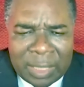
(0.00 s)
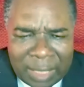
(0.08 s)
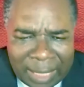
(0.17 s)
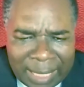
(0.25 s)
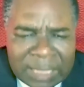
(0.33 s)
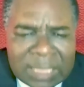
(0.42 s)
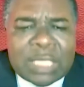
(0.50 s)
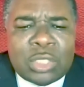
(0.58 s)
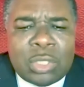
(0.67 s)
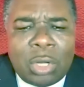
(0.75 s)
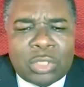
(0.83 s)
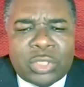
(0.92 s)
The lesson is
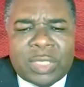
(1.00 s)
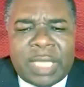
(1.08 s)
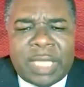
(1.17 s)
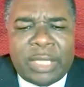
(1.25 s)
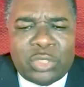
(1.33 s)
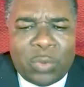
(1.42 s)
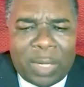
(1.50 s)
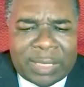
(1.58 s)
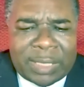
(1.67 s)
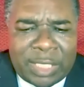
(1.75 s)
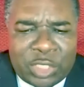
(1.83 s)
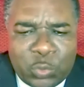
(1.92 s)
also saying to
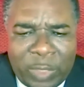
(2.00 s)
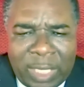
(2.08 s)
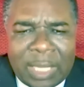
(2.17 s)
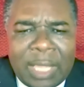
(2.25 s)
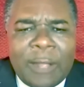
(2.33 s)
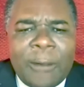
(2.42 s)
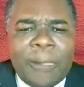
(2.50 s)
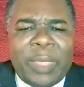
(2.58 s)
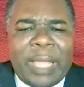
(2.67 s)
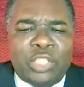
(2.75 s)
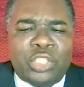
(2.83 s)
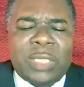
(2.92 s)
us this week
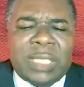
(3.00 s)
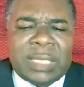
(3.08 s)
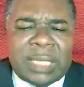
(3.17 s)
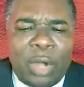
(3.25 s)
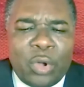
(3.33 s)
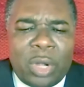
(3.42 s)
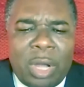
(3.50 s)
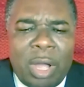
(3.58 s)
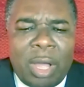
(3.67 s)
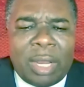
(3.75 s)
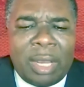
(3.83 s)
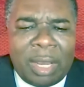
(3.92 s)
that just as how
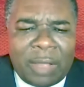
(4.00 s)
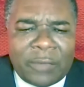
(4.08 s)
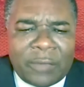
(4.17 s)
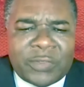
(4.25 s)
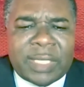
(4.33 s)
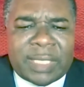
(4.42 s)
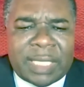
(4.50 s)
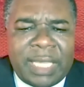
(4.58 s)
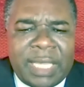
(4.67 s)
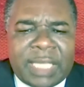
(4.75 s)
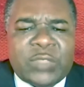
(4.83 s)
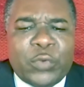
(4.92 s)
God loves us,
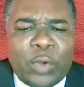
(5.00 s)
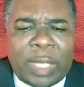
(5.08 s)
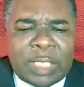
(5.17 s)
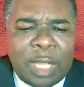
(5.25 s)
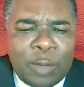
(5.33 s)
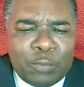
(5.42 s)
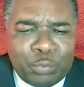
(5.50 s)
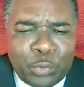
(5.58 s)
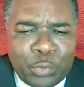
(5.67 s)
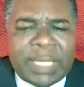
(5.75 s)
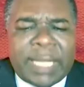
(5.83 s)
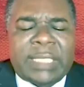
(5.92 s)
cares for us,
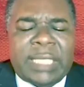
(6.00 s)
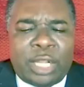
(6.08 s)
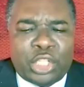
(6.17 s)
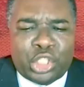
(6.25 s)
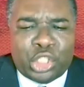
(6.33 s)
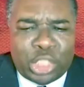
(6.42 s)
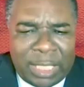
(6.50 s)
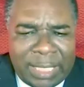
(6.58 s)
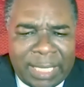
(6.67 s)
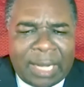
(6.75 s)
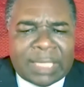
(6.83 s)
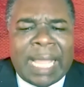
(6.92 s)
protected us,
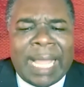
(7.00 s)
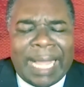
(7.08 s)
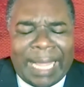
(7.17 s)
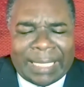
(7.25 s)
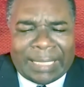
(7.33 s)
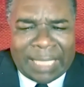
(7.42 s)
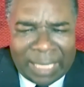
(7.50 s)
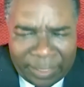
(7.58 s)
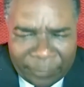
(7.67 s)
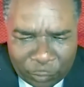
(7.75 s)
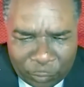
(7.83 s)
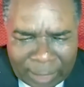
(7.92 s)
shielded us, and
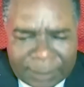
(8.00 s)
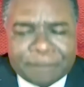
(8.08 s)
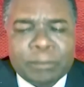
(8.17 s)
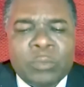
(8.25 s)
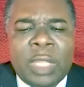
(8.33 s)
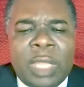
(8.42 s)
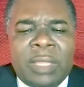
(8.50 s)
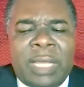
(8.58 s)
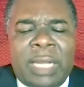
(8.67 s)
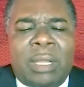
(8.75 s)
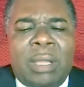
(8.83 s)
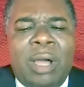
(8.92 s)
delivered us,
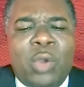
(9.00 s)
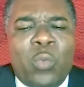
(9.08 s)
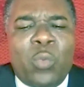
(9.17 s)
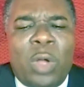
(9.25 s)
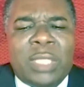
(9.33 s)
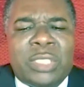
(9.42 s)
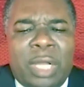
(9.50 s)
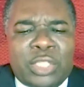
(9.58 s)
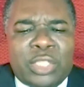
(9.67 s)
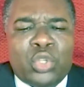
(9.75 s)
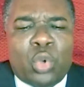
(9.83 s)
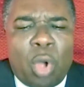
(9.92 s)
that God wants
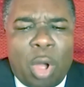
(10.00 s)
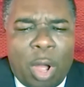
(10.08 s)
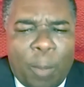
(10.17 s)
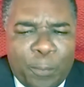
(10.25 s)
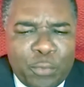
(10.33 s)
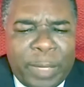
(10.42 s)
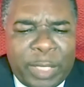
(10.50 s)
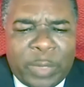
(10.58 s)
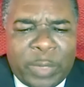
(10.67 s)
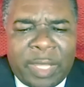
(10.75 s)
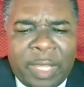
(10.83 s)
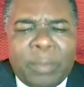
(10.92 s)
us to cooperate
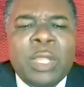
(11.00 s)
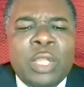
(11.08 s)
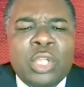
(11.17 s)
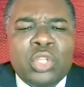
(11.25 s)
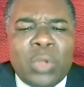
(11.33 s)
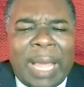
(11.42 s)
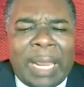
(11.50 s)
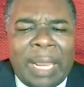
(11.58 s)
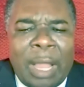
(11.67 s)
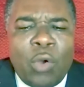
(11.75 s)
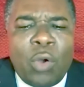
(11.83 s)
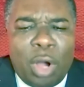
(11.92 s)
with him, to
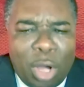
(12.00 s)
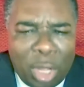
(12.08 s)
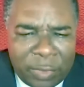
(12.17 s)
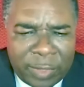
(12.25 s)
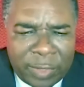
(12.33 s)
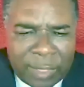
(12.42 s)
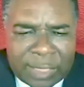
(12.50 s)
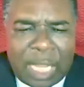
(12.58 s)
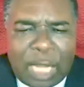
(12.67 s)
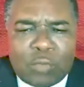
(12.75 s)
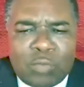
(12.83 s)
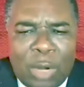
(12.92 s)
allow others
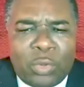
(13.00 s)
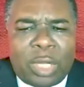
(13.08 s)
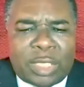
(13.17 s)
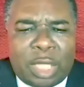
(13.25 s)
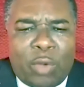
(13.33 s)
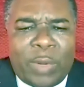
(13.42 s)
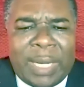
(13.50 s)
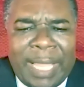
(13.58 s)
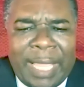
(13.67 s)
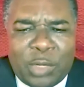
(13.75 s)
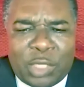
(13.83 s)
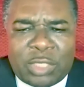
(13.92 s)
around us, our
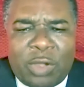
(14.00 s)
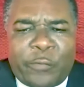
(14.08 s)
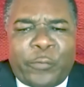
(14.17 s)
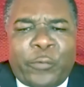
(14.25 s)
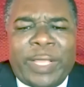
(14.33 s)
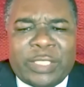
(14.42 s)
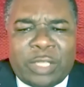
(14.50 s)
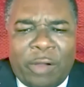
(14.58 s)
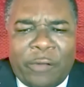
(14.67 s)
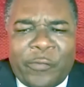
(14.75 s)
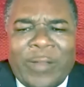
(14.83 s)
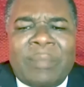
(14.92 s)
neighbors, our friends,
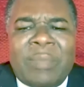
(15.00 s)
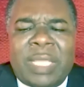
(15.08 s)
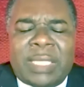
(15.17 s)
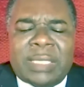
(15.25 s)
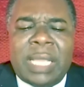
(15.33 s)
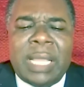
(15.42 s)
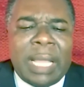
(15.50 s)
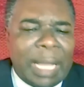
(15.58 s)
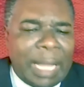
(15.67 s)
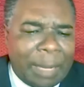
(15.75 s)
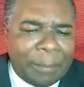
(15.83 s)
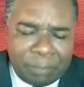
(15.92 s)
our families,
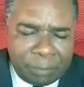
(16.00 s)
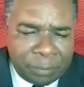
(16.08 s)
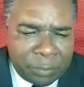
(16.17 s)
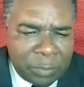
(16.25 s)
and